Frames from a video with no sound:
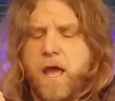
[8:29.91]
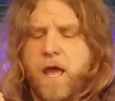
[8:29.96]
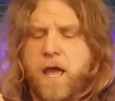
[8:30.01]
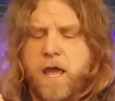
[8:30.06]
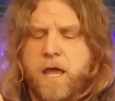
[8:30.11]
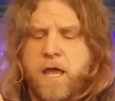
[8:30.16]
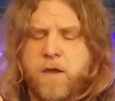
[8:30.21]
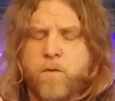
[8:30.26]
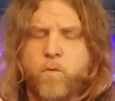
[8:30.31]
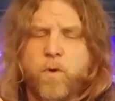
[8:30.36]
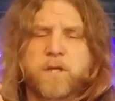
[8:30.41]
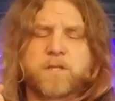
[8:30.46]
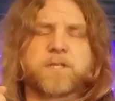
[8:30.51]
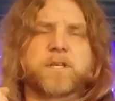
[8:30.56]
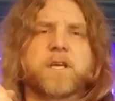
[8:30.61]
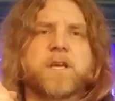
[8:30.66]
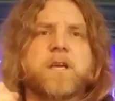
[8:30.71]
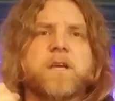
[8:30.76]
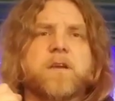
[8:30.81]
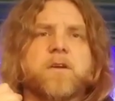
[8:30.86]
a
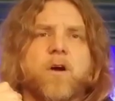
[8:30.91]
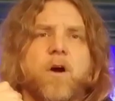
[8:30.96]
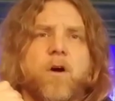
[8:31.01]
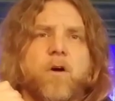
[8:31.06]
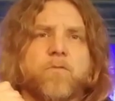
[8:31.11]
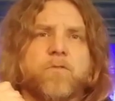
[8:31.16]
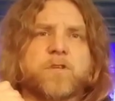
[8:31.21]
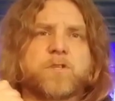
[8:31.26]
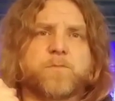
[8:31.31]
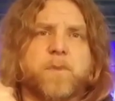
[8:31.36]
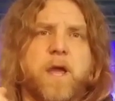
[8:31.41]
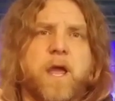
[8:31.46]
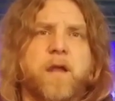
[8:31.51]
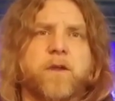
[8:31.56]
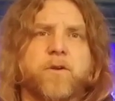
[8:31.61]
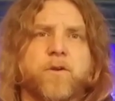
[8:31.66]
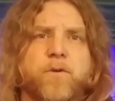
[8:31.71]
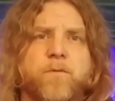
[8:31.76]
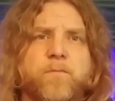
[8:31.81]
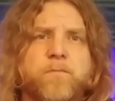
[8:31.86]
whiskey called the
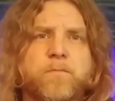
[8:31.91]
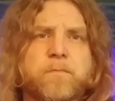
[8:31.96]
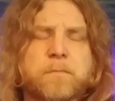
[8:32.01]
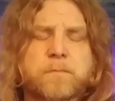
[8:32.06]
Spaniard.